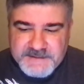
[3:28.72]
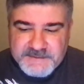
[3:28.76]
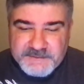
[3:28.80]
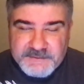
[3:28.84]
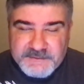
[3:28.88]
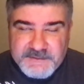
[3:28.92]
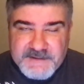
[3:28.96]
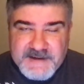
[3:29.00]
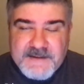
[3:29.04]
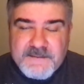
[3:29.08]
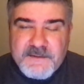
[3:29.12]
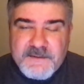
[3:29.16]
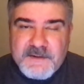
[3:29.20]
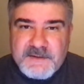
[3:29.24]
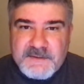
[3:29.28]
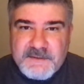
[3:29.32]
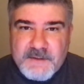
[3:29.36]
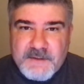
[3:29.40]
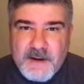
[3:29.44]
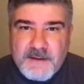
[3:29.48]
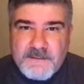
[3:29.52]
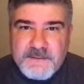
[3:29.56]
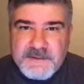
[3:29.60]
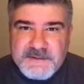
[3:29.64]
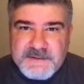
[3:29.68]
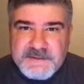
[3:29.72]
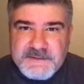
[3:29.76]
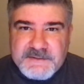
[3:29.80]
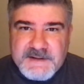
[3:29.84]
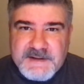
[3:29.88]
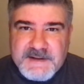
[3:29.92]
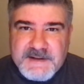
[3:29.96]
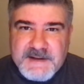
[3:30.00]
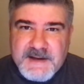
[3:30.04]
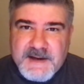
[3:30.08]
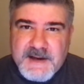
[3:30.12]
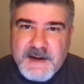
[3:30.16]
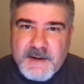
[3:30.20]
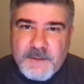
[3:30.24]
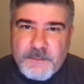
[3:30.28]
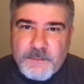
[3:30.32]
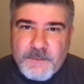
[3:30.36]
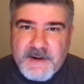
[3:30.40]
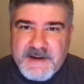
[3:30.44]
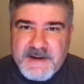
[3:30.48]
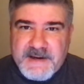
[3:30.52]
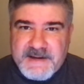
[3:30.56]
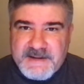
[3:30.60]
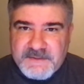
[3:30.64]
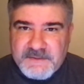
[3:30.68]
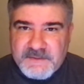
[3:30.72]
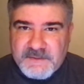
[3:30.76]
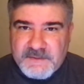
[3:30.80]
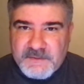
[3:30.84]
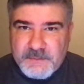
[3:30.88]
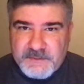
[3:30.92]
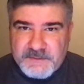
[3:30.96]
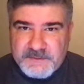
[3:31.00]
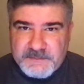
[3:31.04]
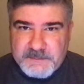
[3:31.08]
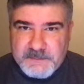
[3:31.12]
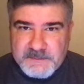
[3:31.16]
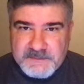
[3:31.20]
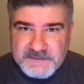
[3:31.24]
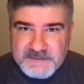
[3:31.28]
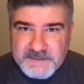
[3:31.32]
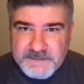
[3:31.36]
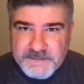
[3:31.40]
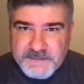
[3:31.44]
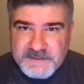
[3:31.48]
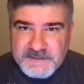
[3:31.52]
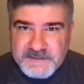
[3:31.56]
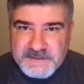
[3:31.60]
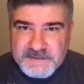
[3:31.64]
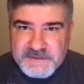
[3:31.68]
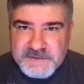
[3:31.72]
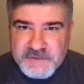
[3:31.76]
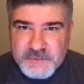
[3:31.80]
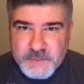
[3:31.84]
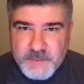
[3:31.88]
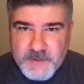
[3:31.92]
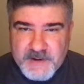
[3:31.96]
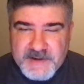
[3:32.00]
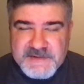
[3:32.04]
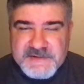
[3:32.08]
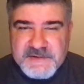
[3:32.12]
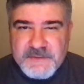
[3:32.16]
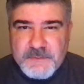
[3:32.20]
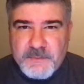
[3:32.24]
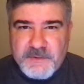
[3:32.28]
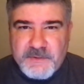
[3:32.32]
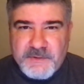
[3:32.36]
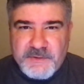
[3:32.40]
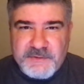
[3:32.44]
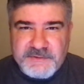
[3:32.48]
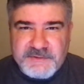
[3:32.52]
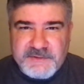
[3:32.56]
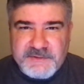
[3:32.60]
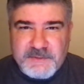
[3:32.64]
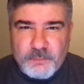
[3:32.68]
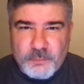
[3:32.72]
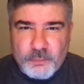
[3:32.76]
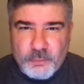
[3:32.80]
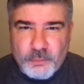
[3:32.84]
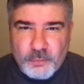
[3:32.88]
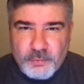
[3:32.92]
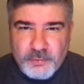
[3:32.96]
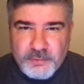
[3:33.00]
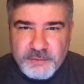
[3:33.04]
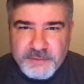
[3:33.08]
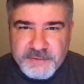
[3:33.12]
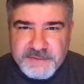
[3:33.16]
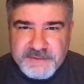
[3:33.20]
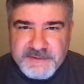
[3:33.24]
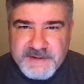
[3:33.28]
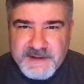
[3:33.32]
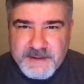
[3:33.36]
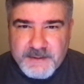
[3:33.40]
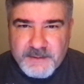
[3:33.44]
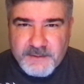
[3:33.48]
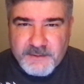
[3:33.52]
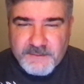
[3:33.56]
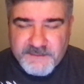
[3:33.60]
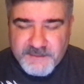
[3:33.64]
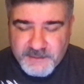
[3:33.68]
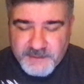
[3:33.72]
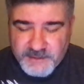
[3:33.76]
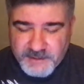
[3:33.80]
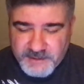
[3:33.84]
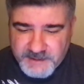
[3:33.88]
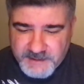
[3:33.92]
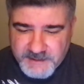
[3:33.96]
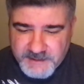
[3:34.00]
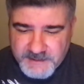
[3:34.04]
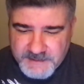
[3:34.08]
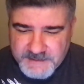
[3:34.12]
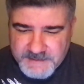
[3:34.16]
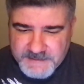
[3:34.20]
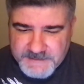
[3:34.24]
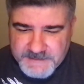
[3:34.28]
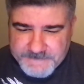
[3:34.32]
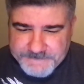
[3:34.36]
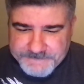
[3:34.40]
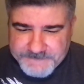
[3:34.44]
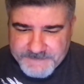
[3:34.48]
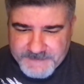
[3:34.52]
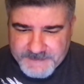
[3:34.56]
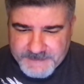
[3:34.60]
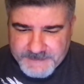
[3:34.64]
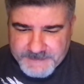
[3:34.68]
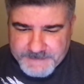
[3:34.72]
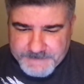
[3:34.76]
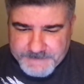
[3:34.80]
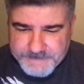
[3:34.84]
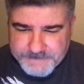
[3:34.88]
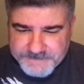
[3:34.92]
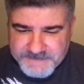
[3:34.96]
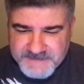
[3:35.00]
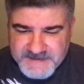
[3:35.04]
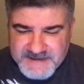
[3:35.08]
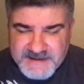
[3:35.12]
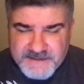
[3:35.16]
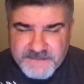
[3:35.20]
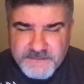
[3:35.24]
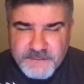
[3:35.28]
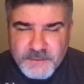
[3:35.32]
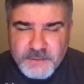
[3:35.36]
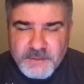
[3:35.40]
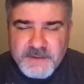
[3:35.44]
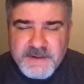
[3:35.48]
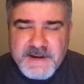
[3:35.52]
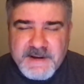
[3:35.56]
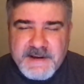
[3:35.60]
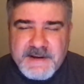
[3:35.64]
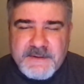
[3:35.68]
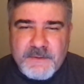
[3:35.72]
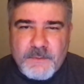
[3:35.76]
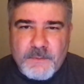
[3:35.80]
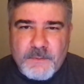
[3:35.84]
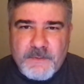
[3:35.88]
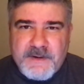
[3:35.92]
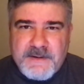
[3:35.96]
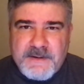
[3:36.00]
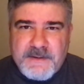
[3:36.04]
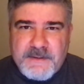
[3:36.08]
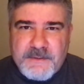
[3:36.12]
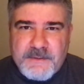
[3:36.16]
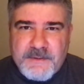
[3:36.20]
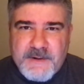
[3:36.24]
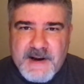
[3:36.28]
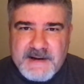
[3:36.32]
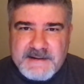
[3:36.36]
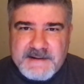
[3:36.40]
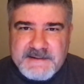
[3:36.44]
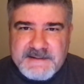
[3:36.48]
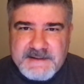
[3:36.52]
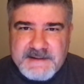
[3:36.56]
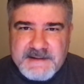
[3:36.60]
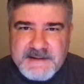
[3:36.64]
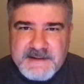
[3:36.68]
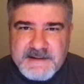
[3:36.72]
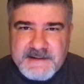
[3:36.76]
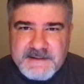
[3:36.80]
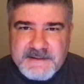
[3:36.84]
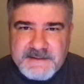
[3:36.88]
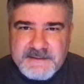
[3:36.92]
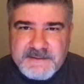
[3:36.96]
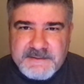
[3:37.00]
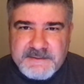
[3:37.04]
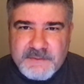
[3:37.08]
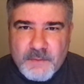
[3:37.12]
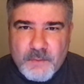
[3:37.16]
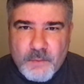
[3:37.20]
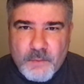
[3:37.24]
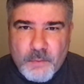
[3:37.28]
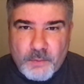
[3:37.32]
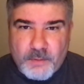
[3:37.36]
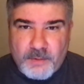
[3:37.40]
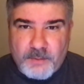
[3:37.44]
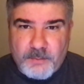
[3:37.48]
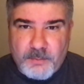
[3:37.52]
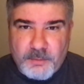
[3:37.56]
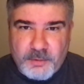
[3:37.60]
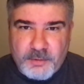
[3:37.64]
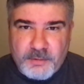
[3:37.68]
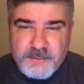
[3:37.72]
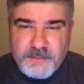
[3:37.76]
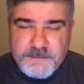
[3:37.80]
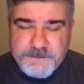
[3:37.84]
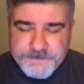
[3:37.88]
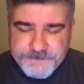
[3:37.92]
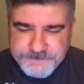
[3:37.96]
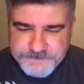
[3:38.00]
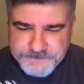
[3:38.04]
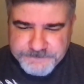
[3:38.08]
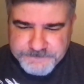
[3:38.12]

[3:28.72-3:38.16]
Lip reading: So David is obviously writing to a specific situation where there's some rulers that are very evil, and the way that they're acting is horrible.